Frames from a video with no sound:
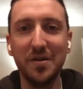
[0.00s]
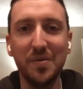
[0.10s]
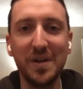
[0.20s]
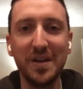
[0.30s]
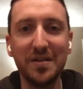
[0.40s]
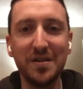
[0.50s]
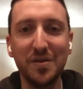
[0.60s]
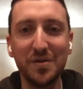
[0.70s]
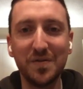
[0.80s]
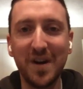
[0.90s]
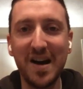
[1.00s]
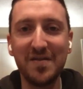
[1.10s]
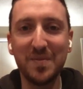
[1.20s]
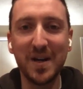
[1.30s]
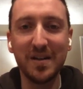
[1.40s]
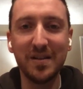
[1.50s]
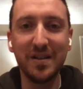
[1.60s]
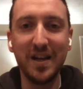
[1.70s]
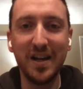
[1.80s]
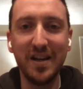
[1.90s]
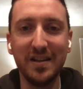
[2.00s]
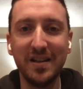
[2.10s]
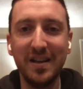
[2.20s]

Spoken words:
had those 5s back in the day, and